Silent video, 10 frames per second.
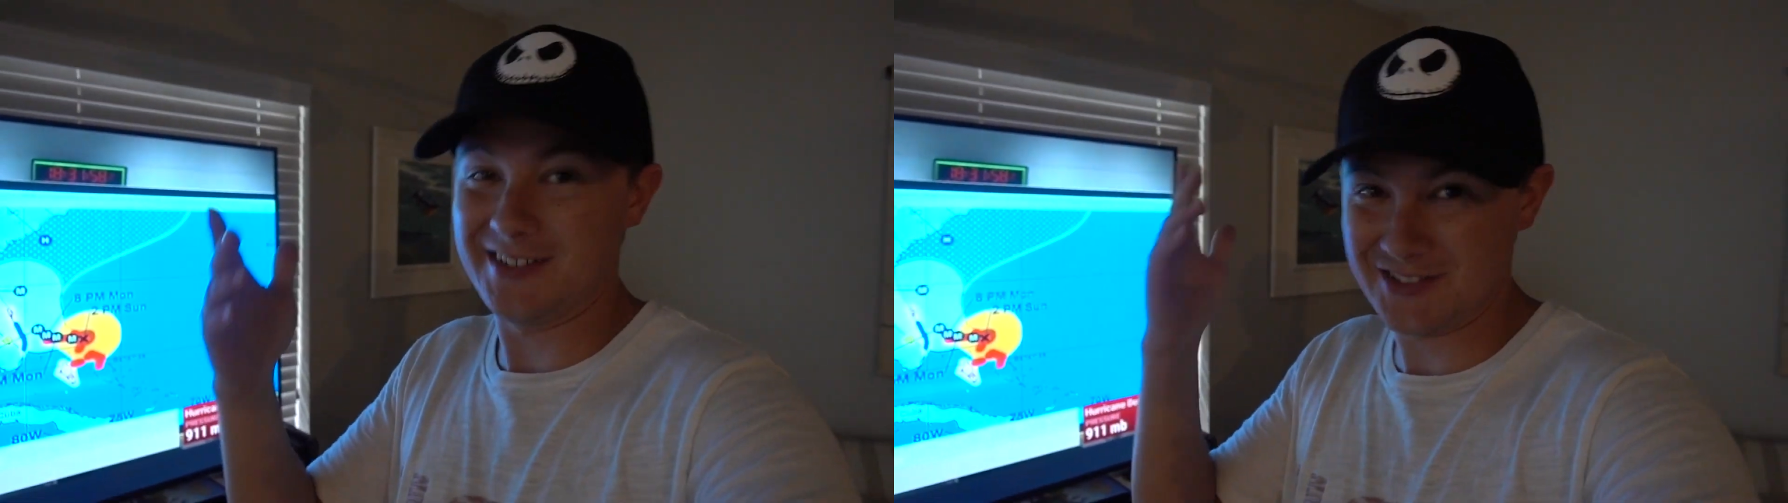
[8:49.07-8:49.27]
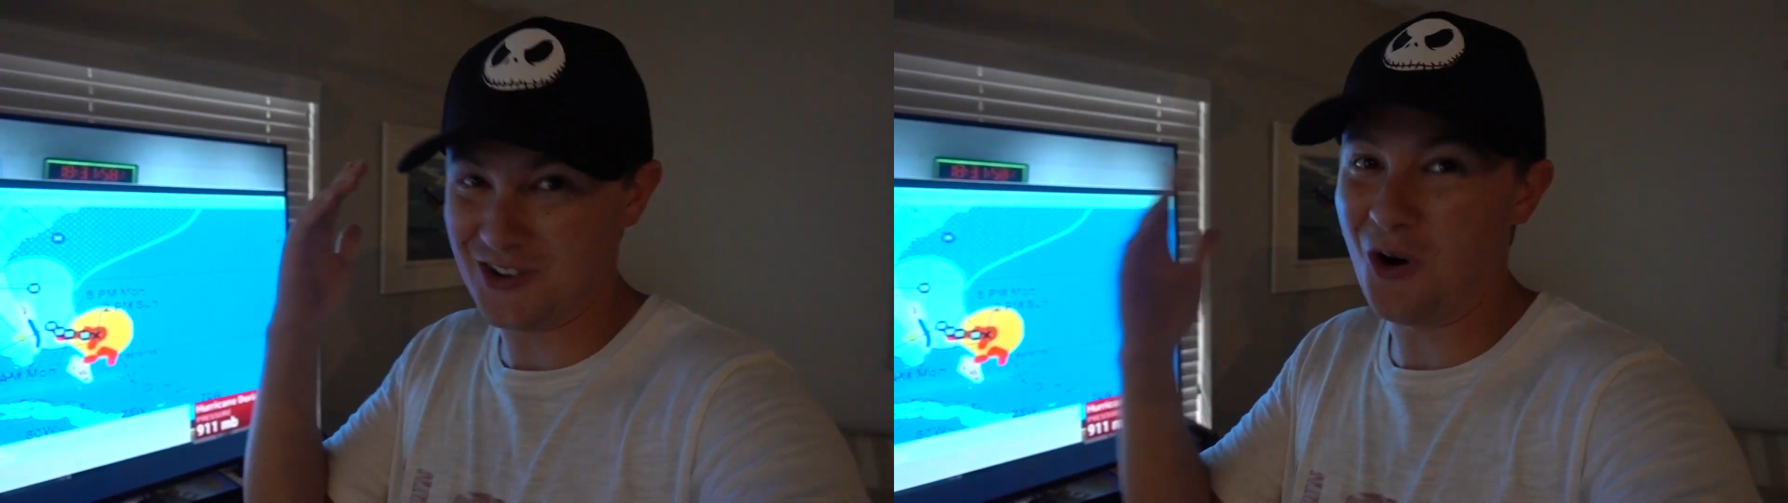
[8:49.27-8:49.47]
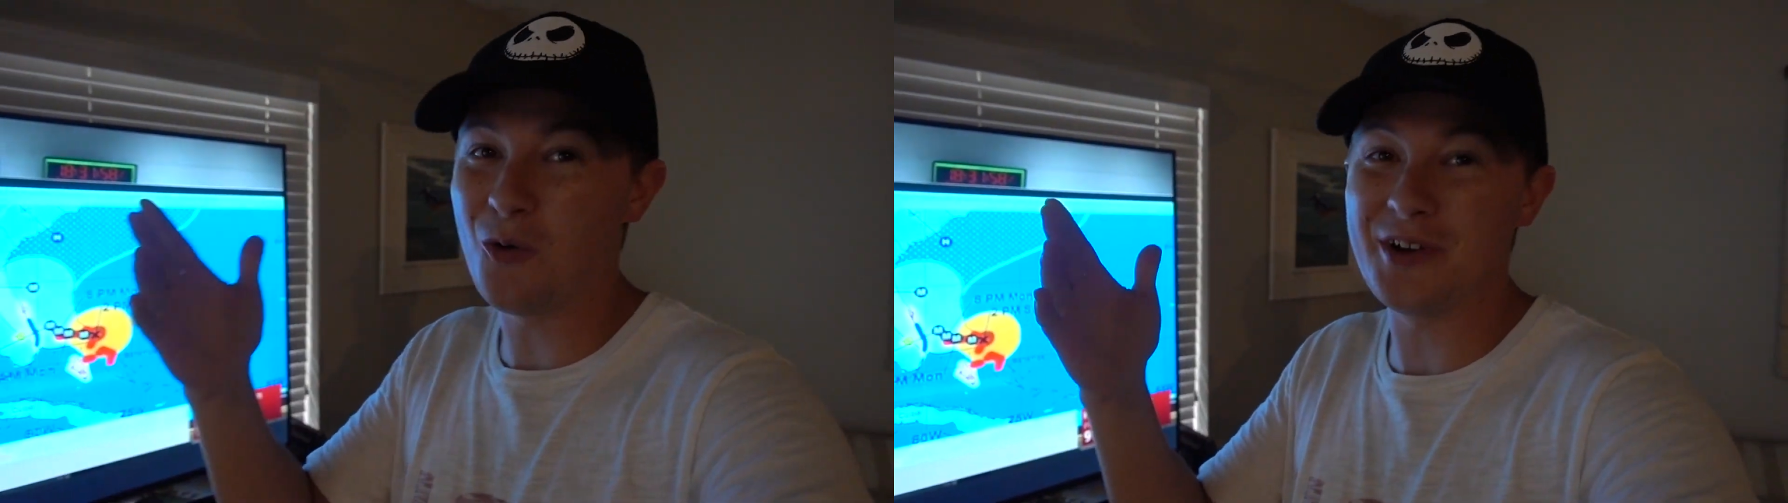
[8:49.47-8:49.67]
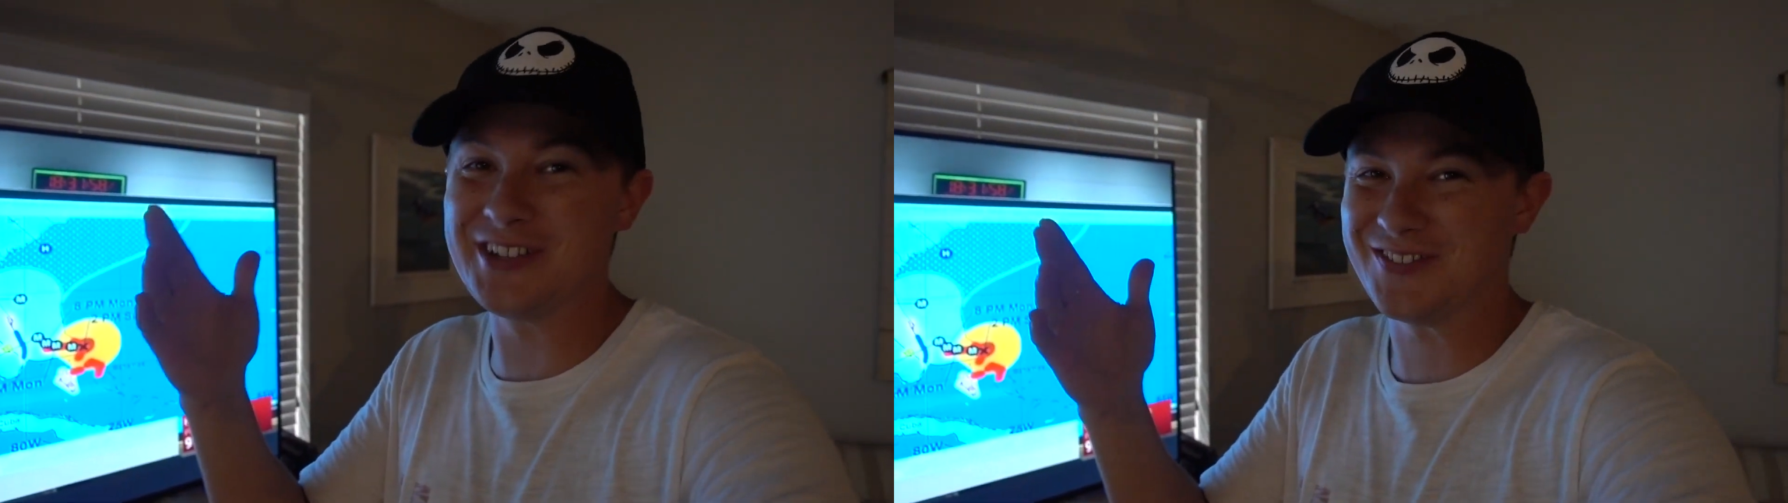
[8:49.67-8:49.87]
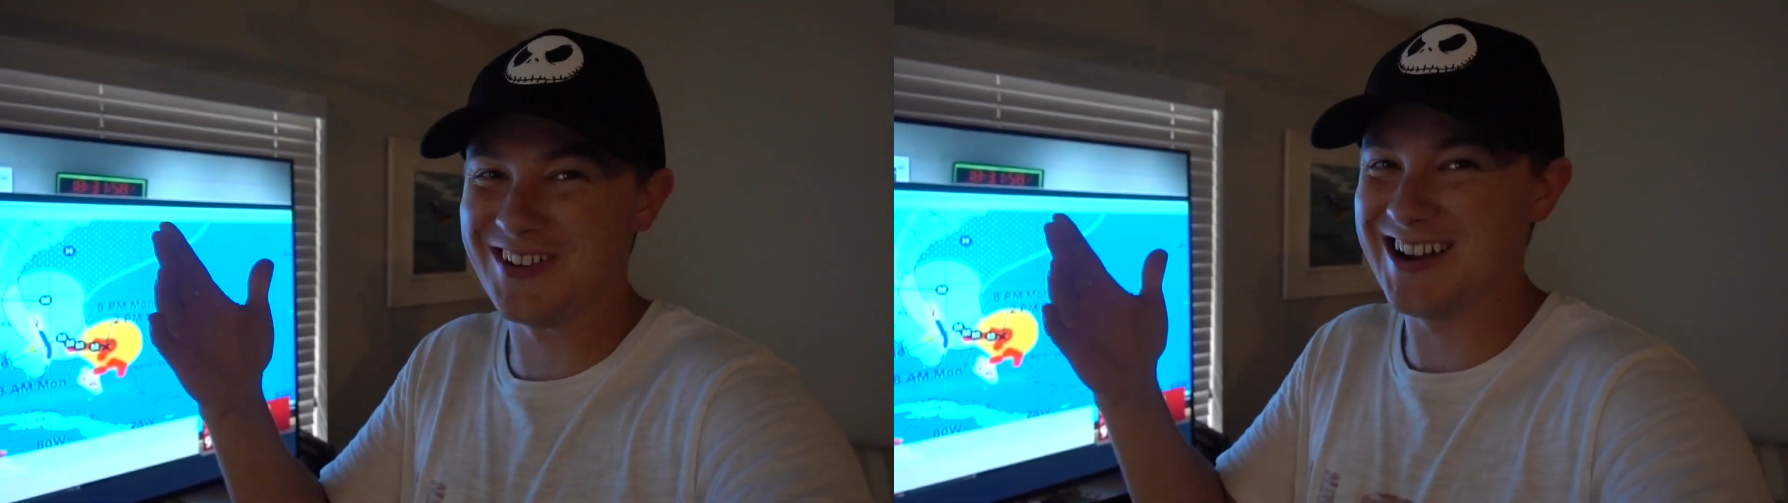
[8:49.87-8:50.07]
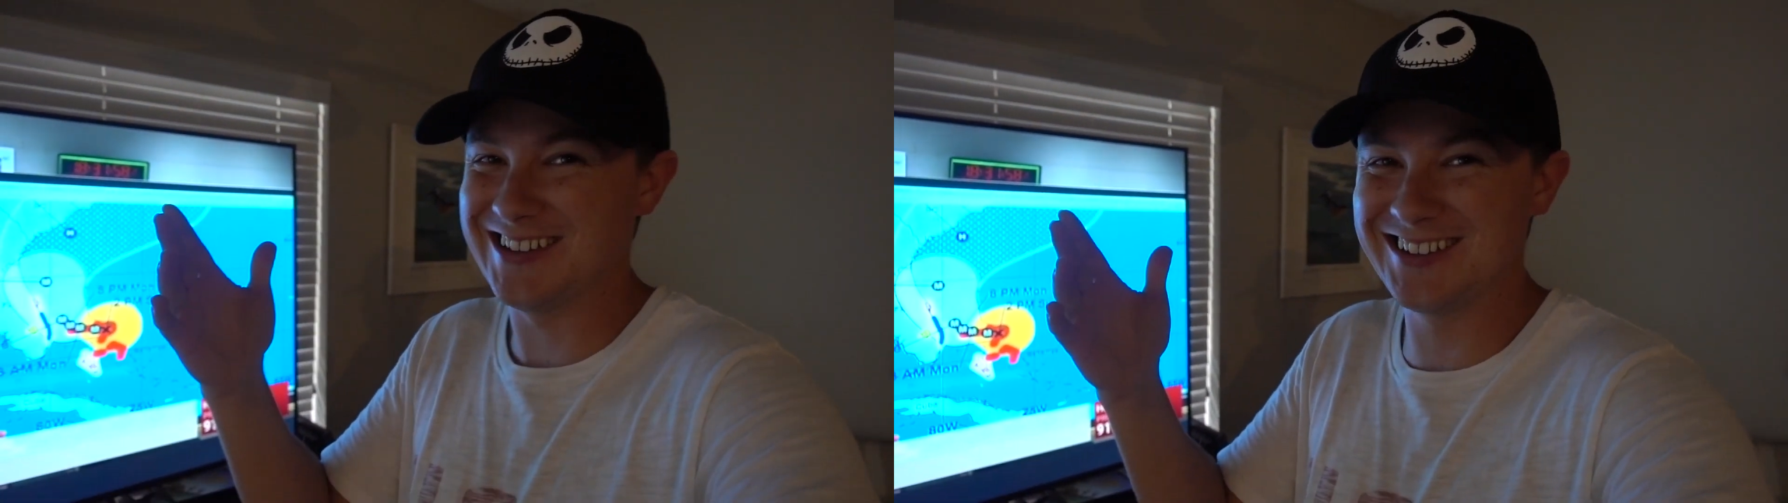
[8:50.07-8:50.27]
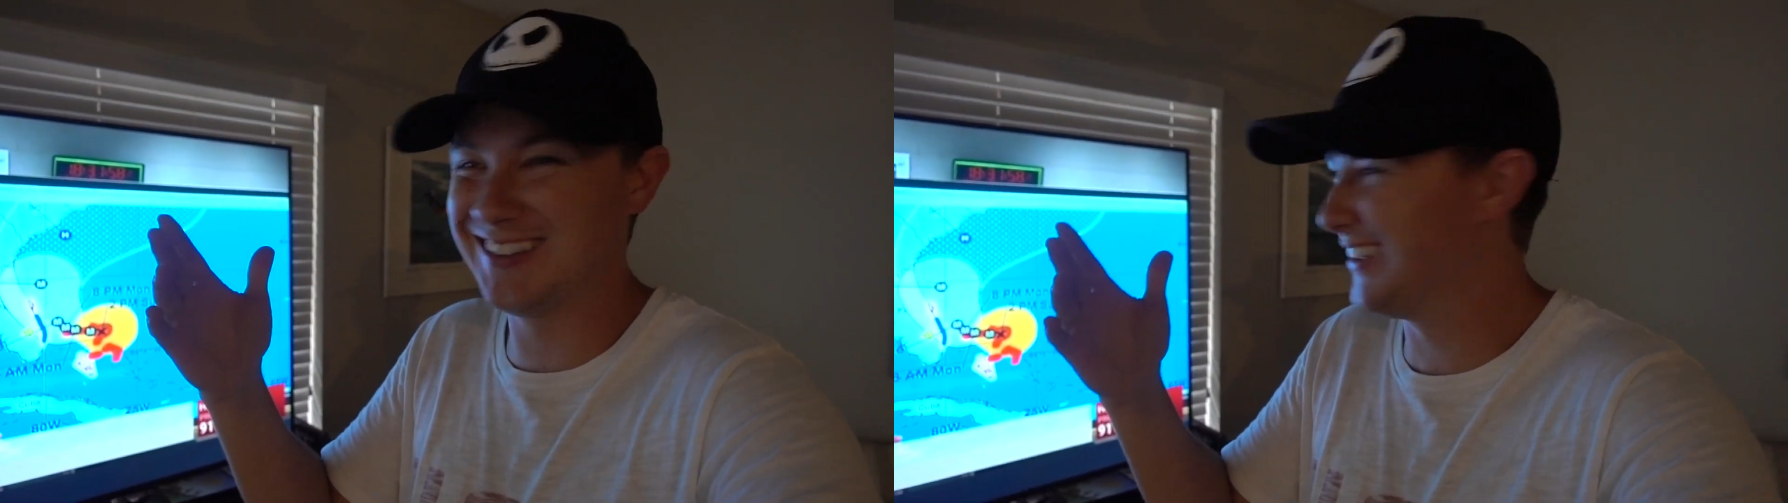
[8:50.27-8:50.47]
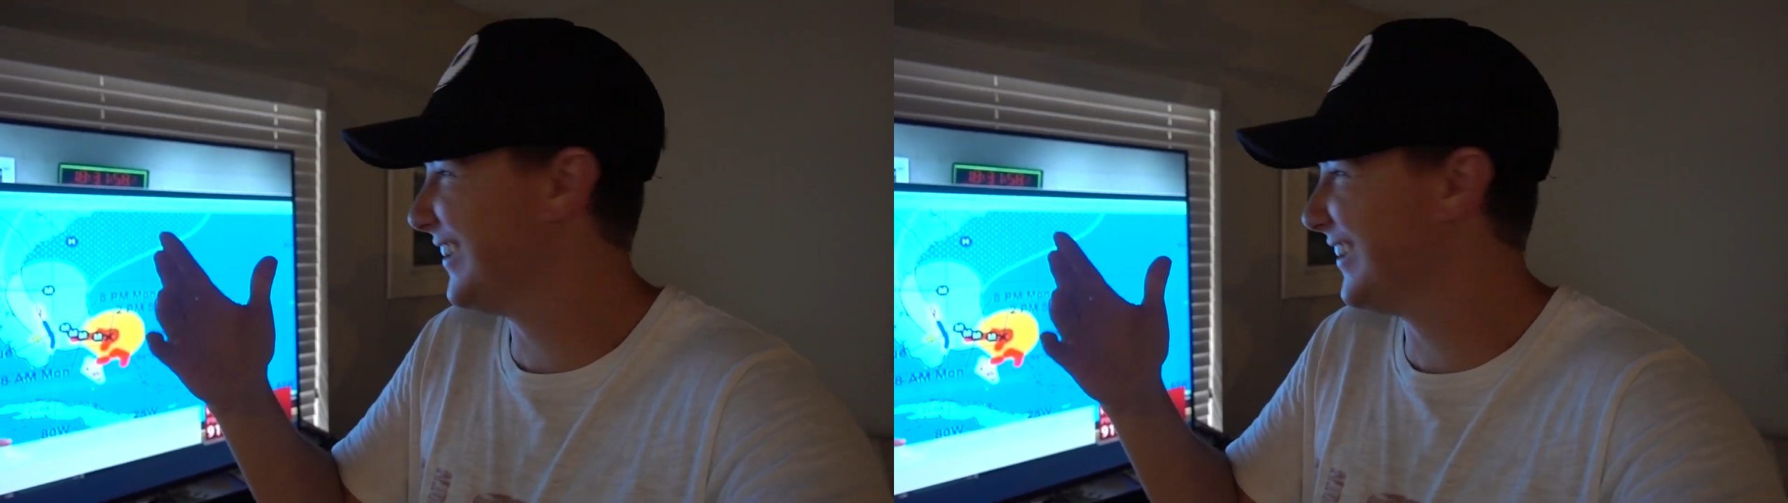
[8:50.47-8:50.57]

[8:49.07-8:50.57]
is always right.